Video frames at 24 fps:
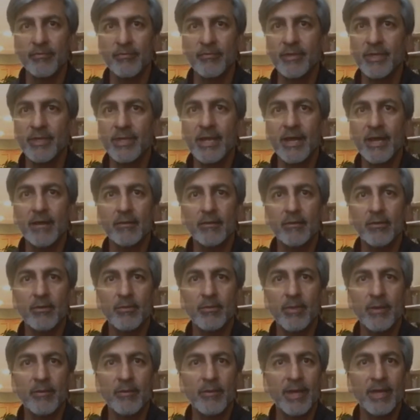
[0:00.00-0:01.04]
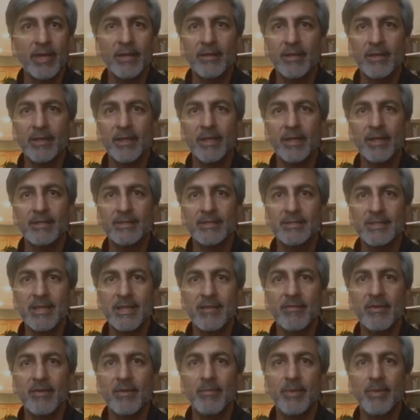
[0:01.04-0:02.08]
free download by right-clicking and
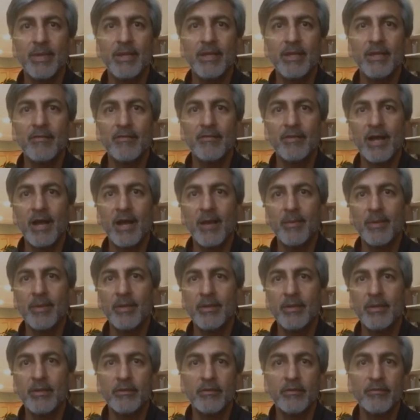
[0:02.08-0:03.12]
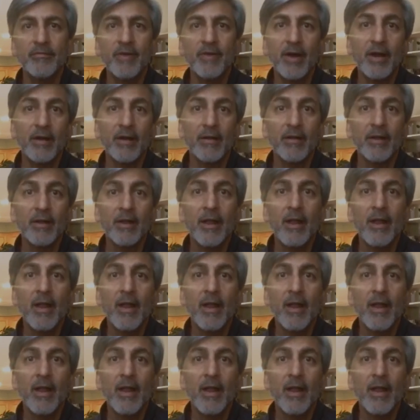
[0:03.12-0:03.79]
saving a PDF copy to your file.